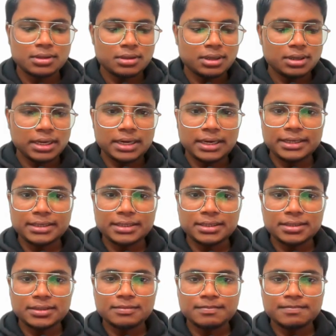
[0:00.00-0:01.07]
and
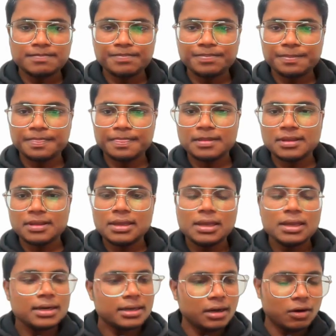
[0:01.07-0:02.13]

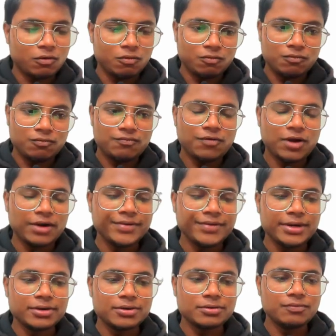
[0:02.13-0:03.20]
now what we
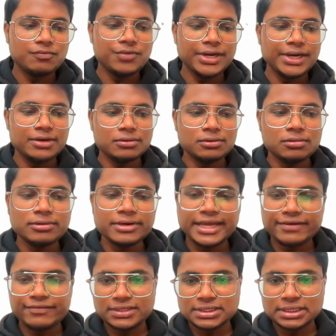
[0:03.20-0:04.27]
need to do, we need to do
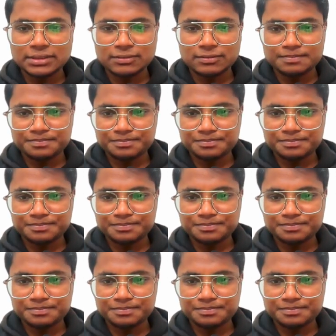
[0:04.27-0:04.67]
DFS now.